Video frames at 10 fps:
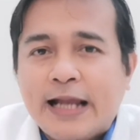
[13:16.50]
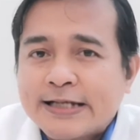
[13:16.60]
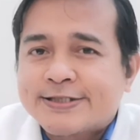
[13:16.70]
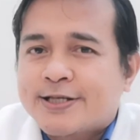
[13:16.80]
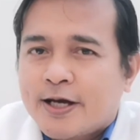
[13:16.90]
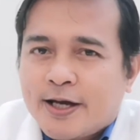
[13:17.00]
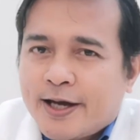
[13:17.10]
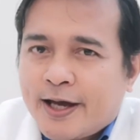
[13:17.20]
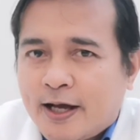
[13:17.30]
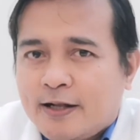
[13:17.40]
Let's
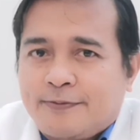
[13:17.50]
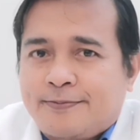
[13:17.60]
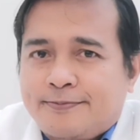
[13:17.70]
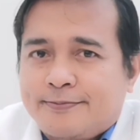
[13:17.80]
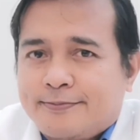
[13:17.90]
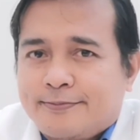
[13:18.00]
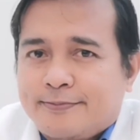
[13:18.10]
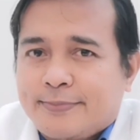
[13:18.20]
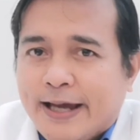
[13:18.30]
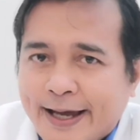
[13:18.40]
help
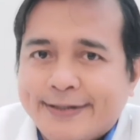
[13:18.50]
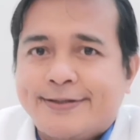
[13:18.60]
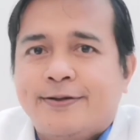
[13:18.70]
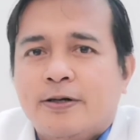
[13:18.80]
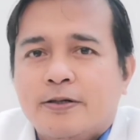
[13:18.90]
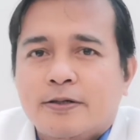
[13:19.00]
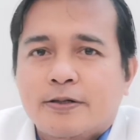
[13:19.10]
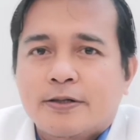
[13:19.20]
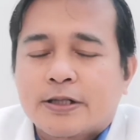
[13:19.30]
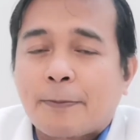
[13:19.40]
end
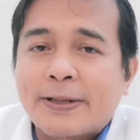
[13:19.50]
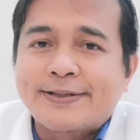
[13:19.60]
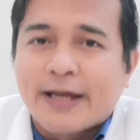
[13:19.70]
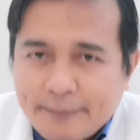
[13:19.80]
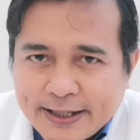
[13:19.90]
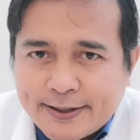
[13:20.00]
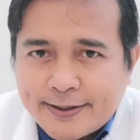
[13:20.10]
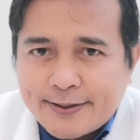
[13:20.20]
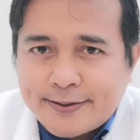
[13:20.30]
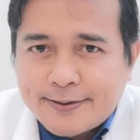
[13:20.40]
the pandemic.
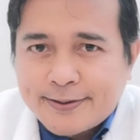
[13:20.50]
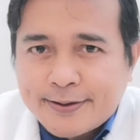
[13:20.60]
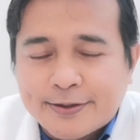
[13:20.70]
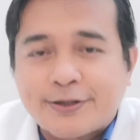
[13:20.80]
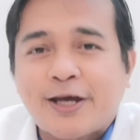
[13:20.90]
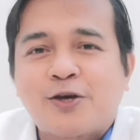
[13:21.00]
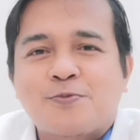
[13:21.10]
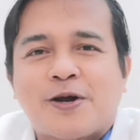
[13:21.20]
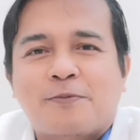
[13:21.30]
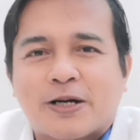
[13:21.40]
Thank
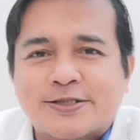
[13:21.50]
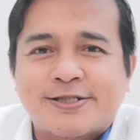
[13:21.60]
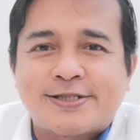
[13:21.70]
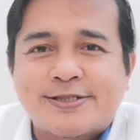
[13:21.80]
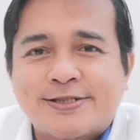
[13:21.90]
you very much.